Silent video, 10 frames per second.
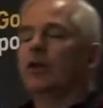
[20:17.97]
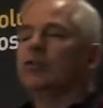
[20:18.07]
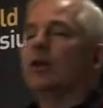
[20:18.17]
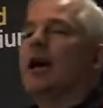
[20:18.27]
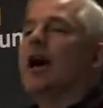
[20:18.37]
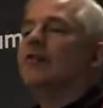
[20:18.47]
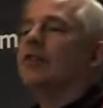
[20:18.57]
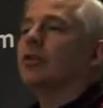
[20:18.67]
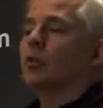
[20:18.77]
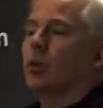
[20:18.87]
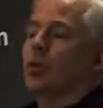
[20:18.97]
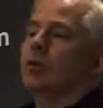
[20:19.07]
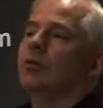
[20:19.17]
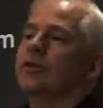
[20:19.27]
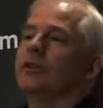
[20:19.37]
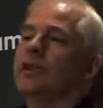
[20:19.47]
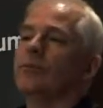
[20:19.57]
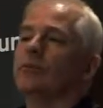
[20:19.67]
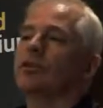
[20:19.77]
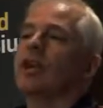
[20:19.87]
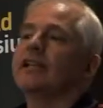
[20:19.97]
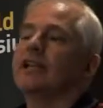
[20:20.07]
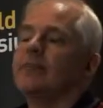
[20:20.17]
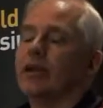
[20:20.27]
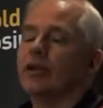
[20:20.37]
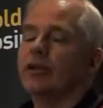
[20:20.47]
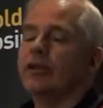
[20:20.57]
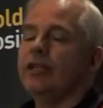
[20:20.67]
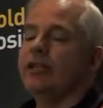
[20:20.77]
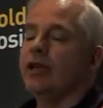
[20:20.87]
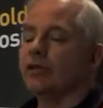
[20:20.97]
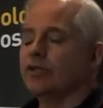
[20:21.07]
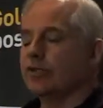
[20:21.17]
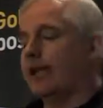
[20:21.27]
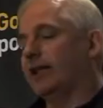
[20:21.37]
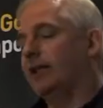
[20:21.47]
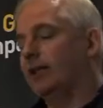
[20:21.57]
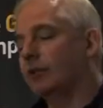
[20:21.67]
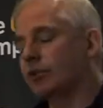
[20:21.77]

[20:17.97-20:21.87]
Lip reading: So after the war, when they tried to get back onto the gold standard,